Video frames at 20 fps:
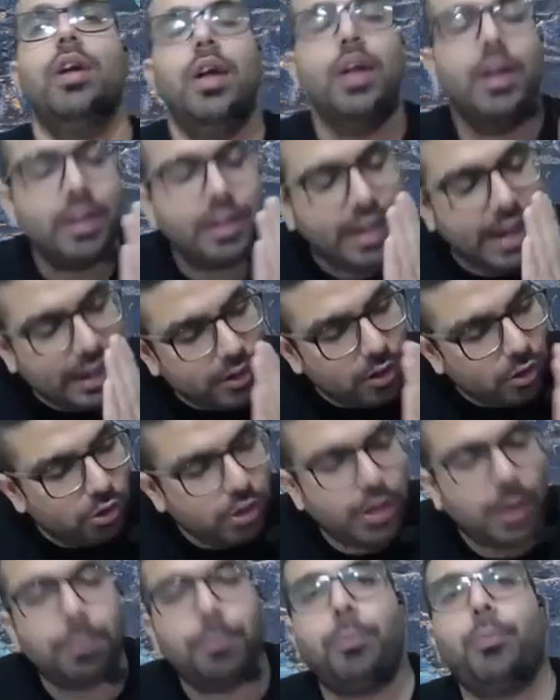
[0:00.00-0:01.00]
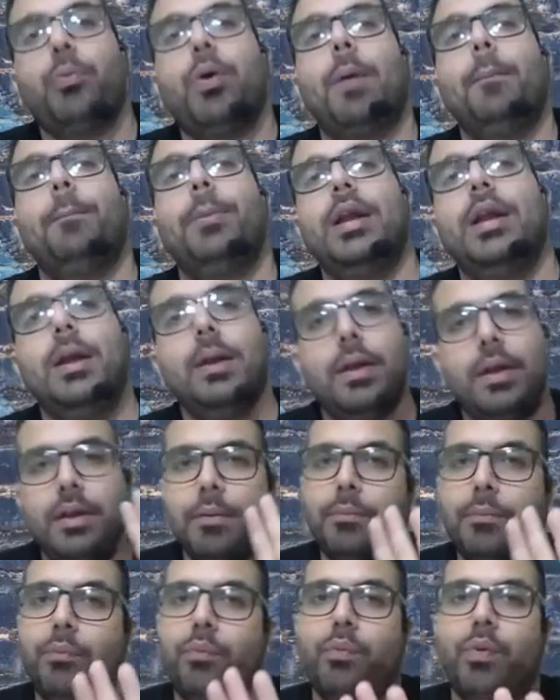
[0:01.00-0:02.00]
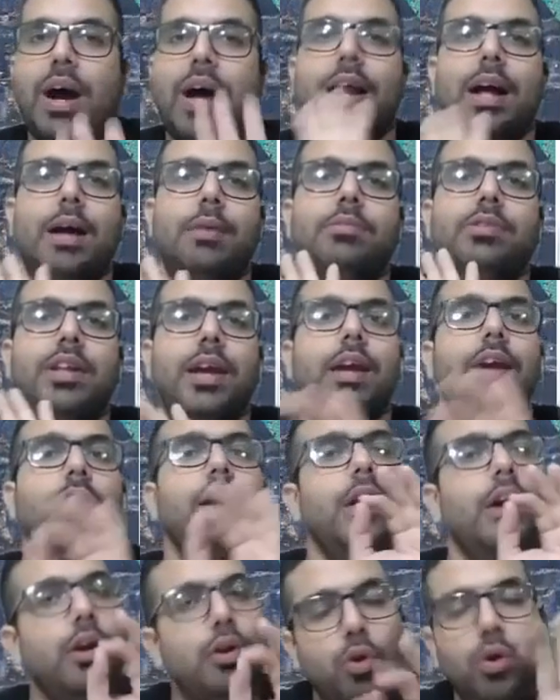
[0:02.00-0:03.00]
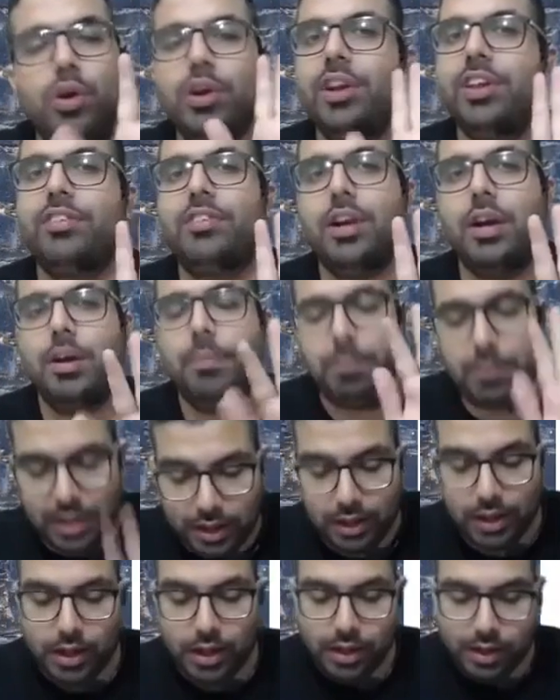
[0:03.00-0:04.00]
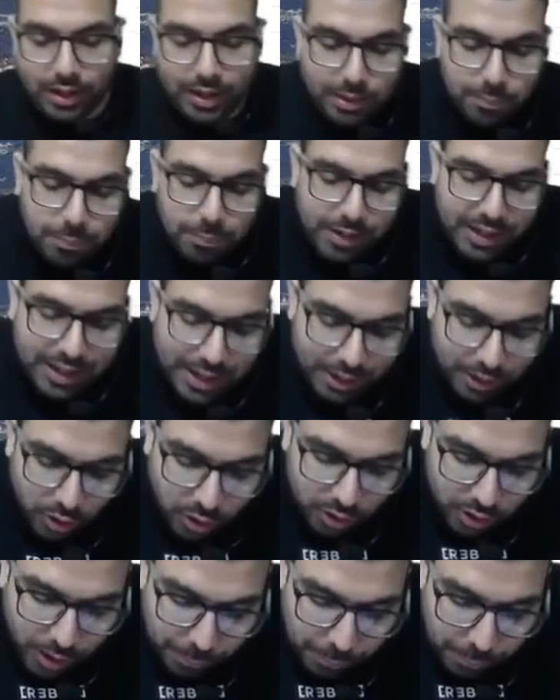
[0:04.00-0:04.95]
carry on the company Aram say, don't disturb me. Let me carry on the